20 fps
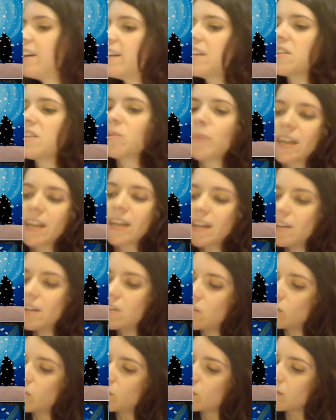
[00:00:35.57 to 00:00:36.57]
is we can
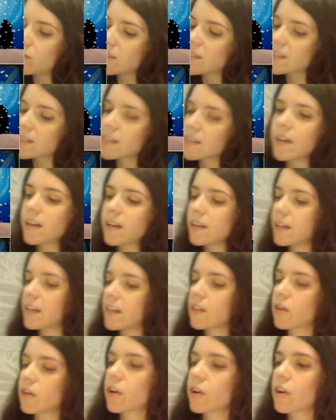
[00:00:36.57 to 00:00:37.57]
use
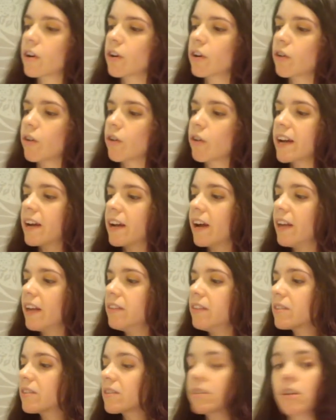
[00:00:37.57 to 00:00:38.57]
either
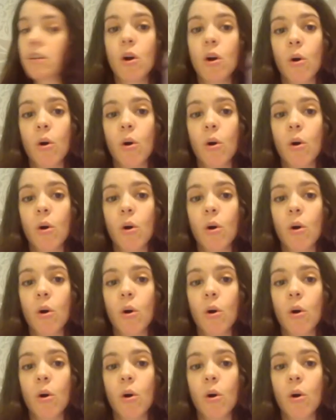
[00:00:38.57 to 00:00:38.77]
crayons